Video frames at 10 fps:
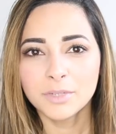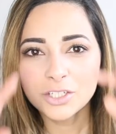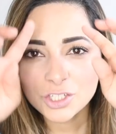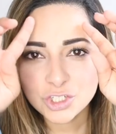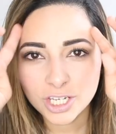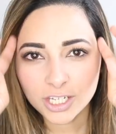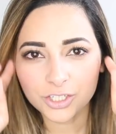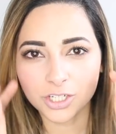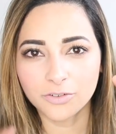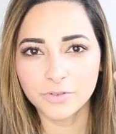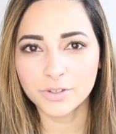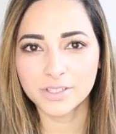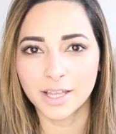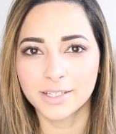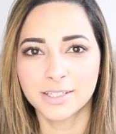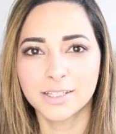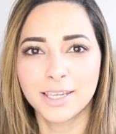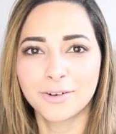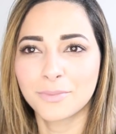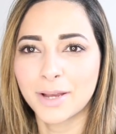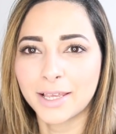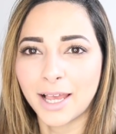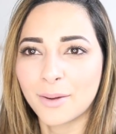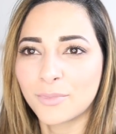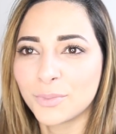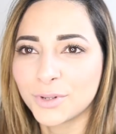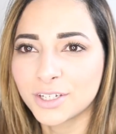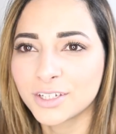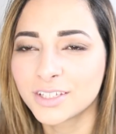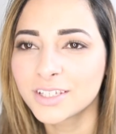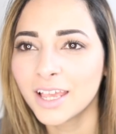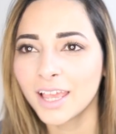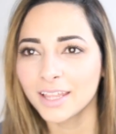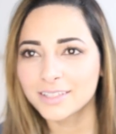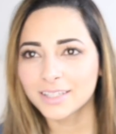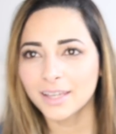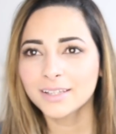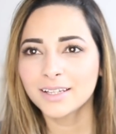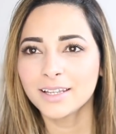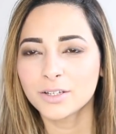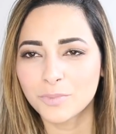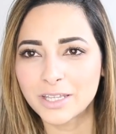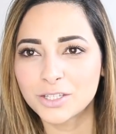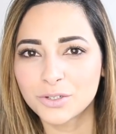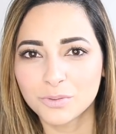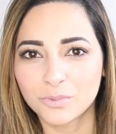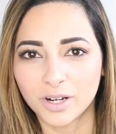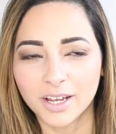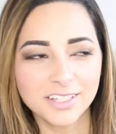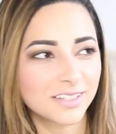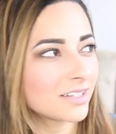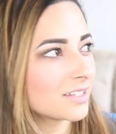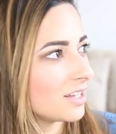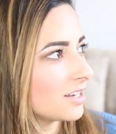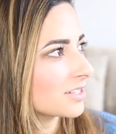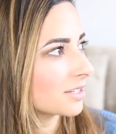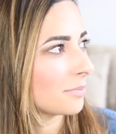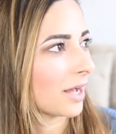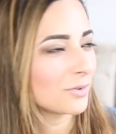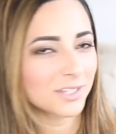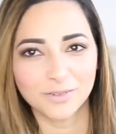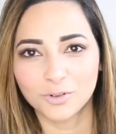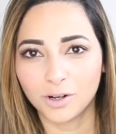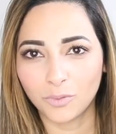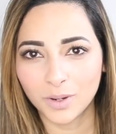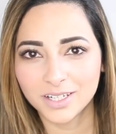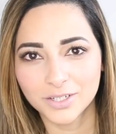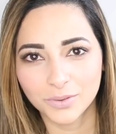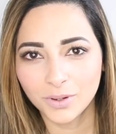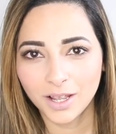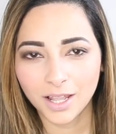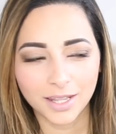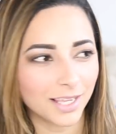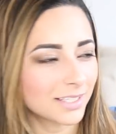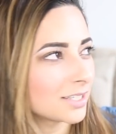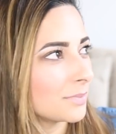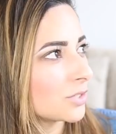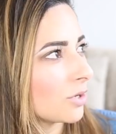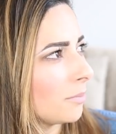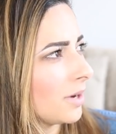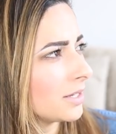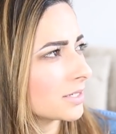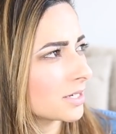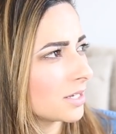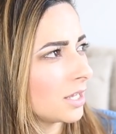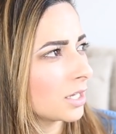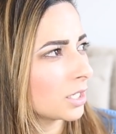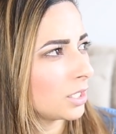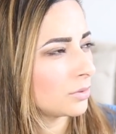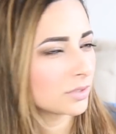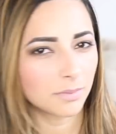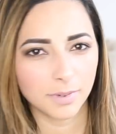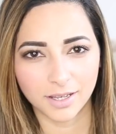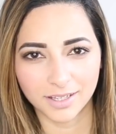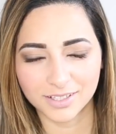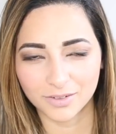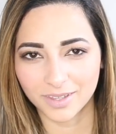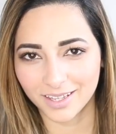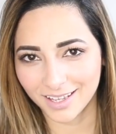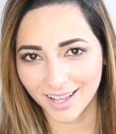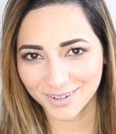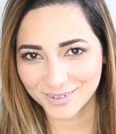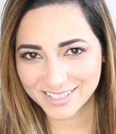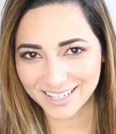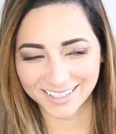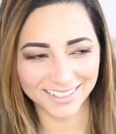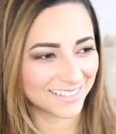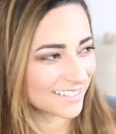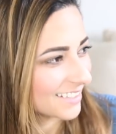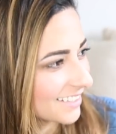Let me just change a few settings here on my camera because it's getting a little bit too bright. The sun has come out and I've got a window next to me, so I might close the blinds on there. Hang on a second.